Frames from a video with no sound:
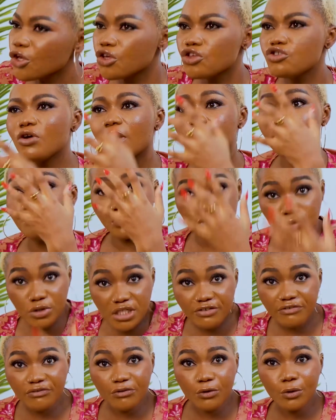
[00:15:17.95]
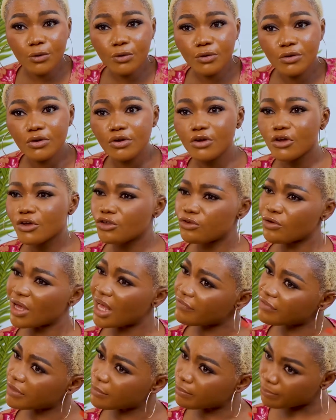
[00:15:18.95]
You are beautiful. You
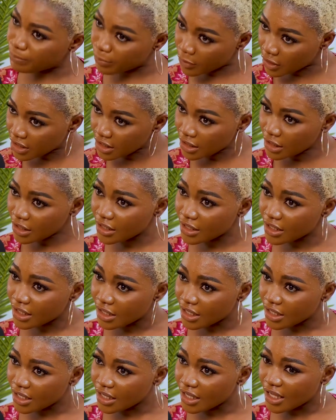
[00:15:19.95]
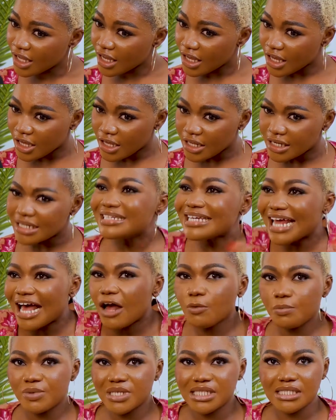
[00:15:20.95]
have the body.
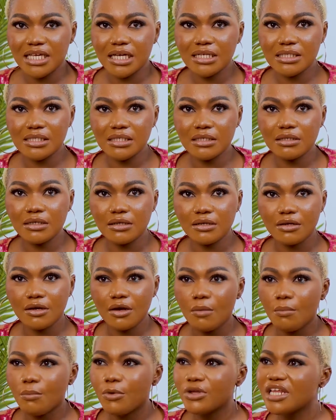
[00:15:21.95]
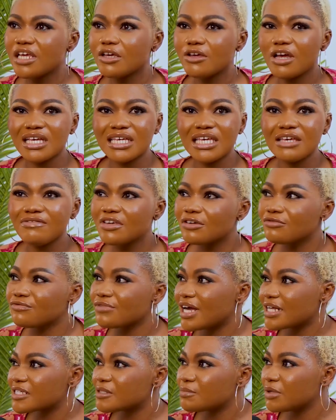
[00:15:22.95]
Now be sexy. But then you're giving
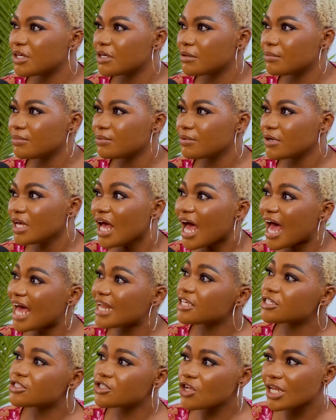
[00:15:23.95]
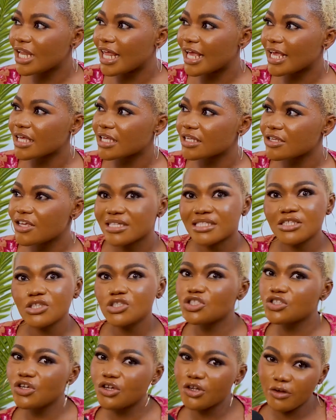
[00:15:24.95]
Raz babe. And it's not like you're still
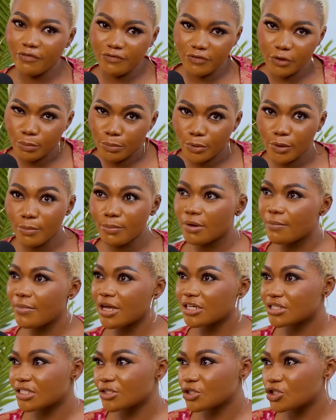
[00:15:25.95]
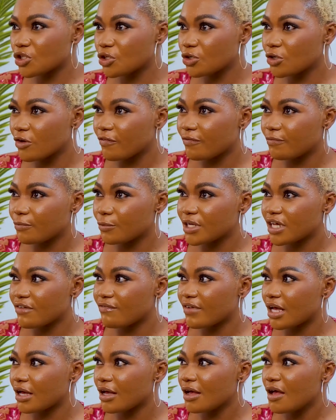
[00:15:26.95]
showing off your bum bum and still showing off
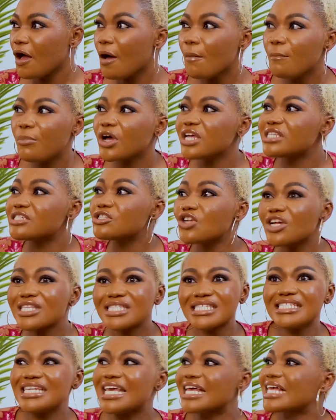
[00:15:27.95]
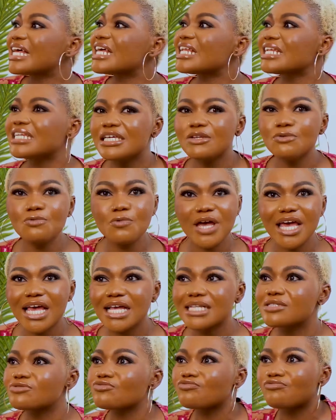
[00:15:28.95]
whatever. But it's not Raz. In a clean way.
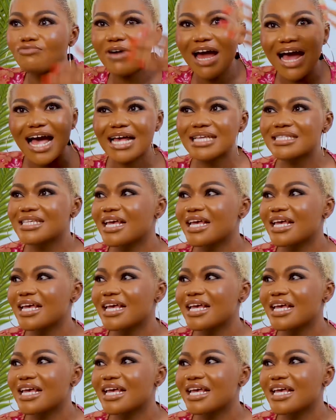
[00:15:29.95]
It's Raz.